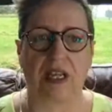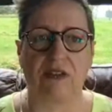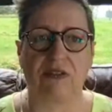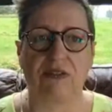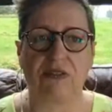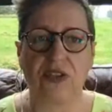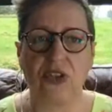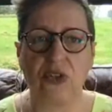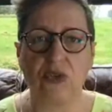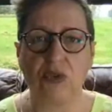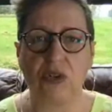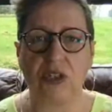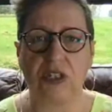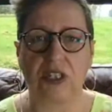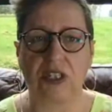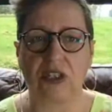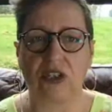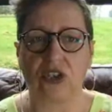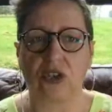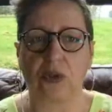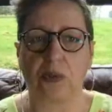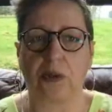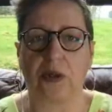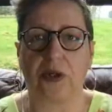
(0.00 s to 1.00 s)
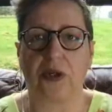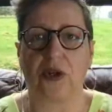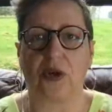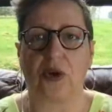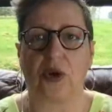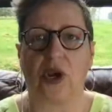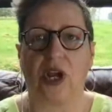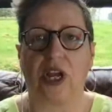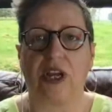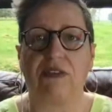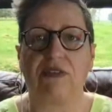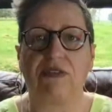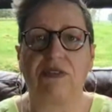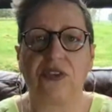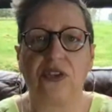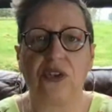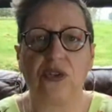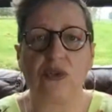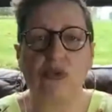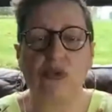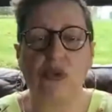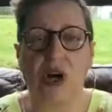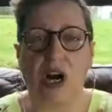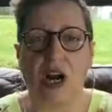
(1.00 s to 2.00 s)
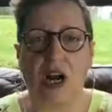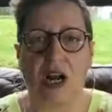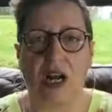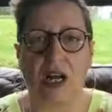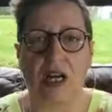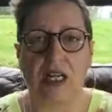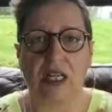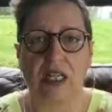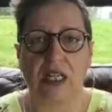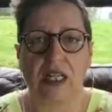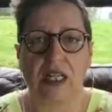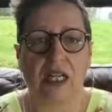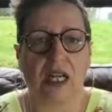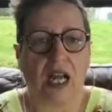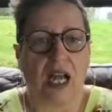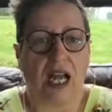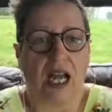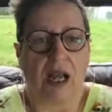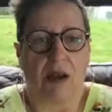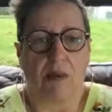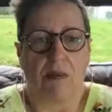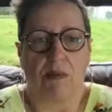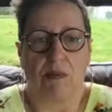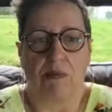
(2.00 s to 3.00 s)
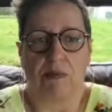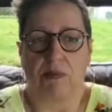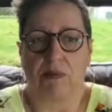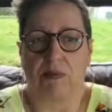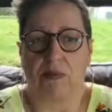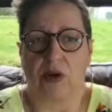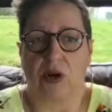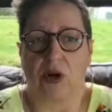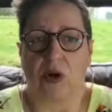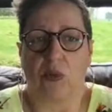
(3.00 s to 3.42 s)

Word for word: If you are an entrepreneur, if you are um,